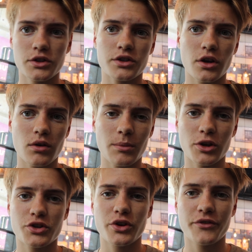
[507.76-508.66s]
So, I'm
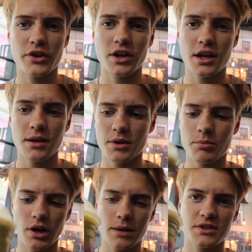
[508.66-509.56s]
not sure if you can hear me,
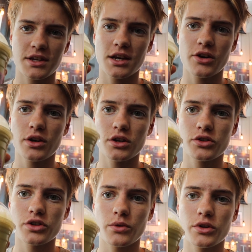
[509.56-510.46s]
but I'm sitting here in
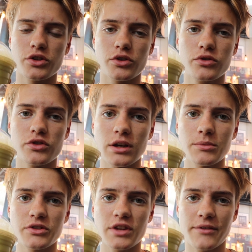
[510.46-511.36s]
John's Juice.
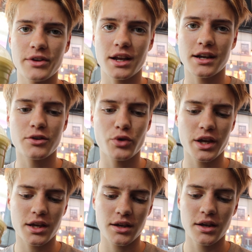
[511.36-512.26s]
I'm just having like a
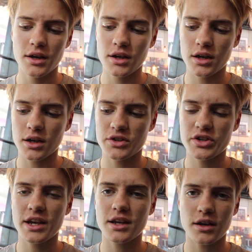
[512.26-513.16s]
quick
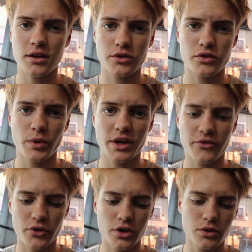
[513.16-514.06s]
shake. Also waiting
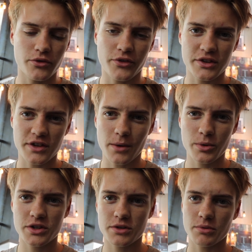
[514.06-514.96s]
for a gluten-free
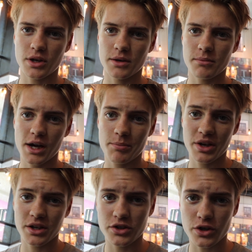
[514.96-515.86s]
sandwich. In my
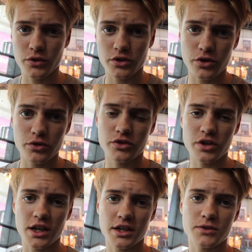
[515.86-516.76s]
opinion, Joe and the Juice
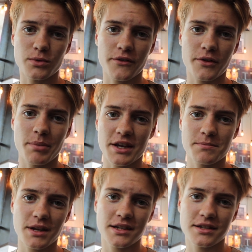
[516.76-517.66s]
is one of the
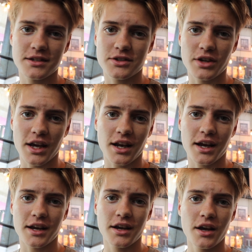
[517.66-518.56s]
best places to get
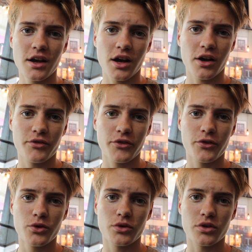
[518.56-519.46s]
like healthy
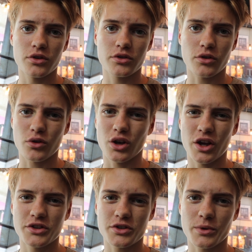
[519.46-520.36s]
food or
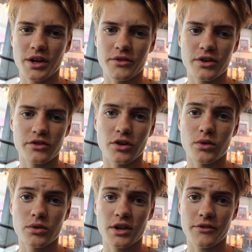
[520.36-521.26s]
lunch or whatever. So
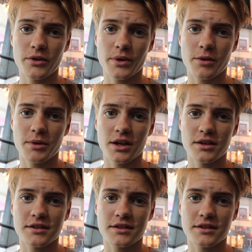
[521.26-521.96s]
definitely recommend it.